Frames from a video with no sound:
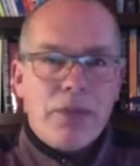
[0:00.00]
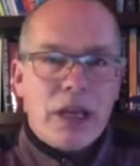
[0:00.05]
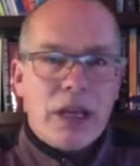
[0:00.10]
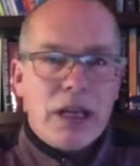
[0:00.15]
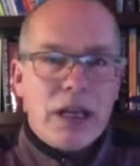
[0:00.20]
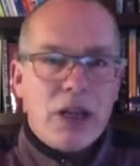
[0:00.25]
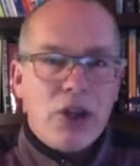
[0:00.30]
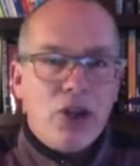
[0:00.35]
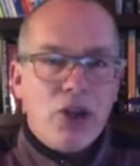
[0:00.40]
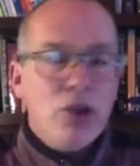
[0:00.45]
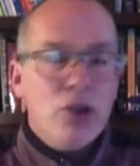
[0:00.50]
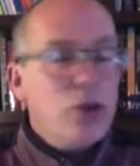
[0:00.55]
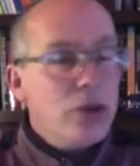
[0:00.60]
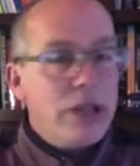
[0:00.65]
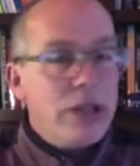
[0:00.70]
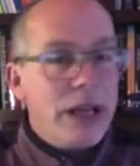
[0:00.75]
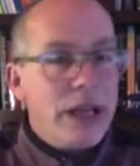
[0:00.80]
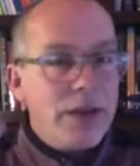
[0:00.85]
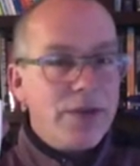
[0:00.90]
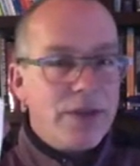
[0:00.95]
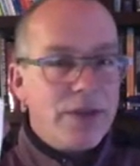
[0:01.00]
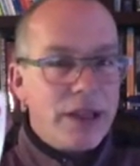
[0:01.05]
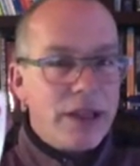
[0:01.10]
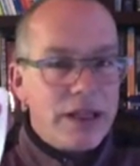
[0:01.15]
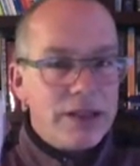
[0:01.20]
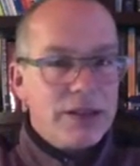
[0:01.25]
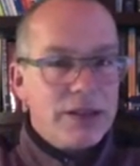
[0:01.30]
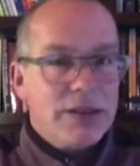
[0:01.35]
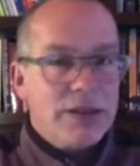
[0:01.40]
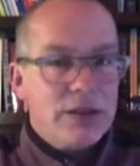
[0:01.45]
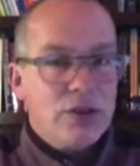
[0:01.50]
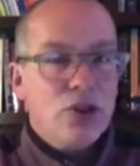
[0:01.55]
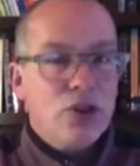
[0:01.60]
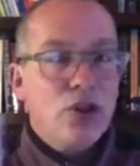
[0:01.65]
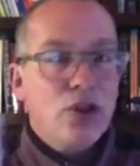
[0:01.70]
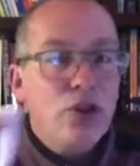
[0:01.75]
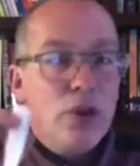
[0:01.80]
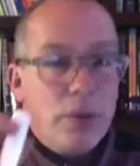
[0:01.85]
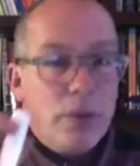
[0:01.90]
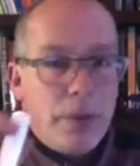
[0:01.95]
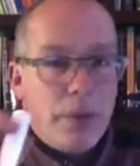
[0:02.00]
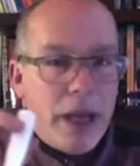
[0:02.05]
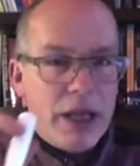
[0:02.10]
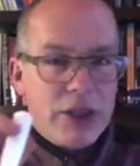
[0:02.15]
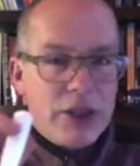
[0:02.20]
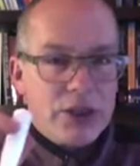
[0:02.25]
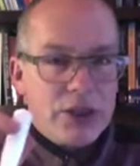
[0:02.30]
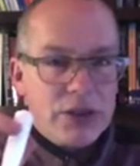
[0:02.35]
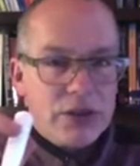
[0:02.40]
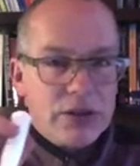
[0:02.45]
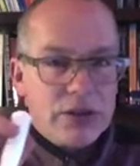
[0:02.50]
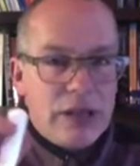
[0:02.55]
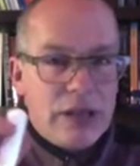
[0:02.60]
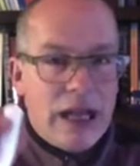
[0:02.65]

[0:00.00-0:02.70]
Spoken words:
You could give this to the patient,